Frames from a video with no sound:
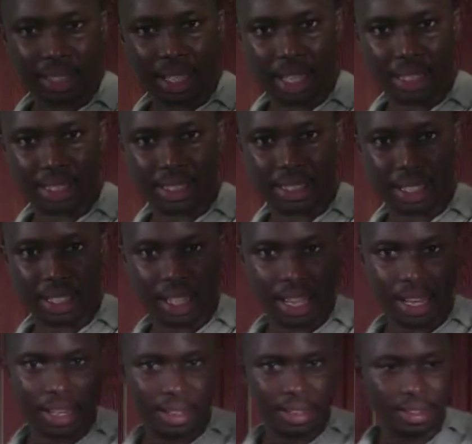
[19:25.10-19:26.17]
That's
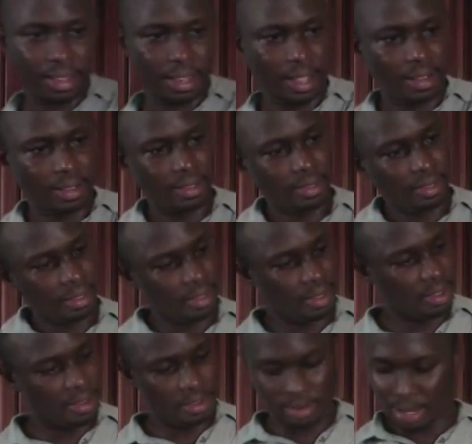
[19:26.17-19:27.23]
good. Look at that.
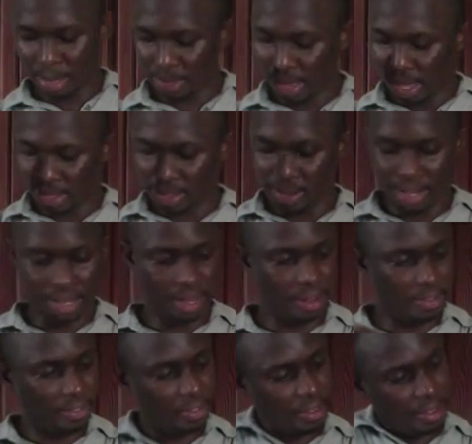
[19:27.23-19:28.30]
You tell me that's not
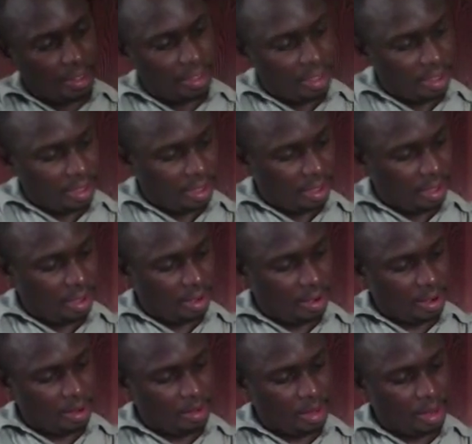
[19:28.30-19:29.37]
enough. You
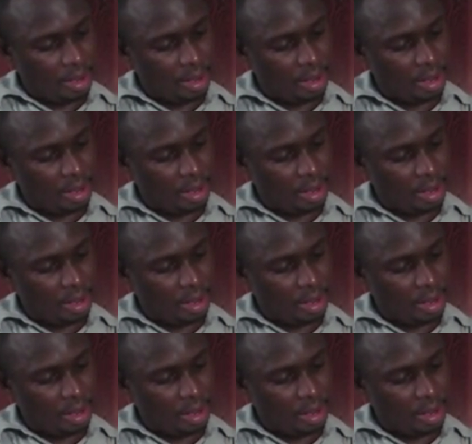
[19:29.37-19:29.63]
know what I mean?